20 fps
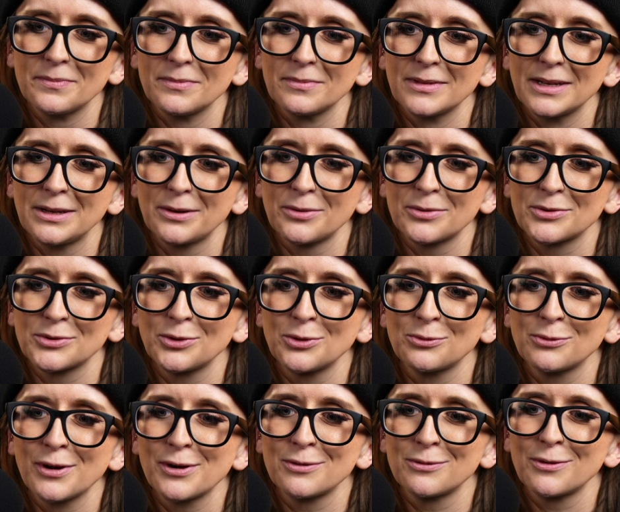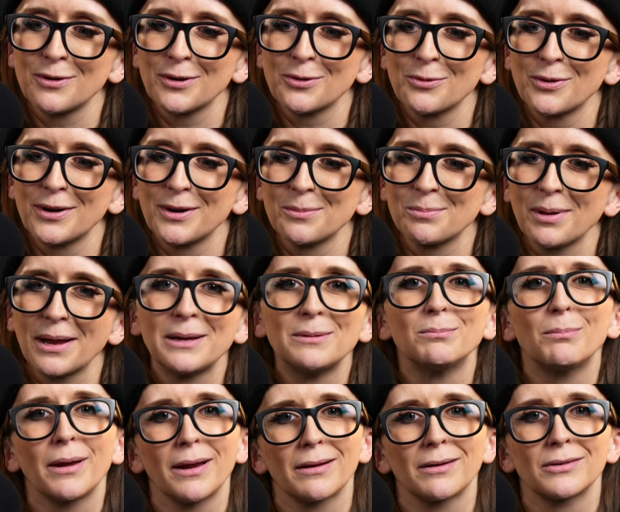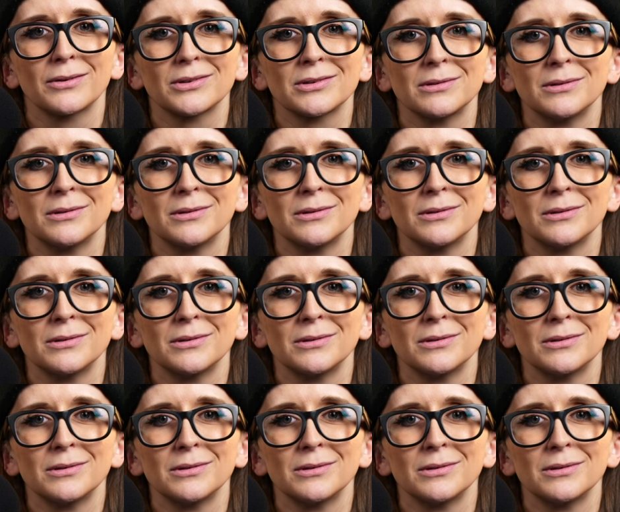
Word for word: you know, there's no right or wrong way to paint bears,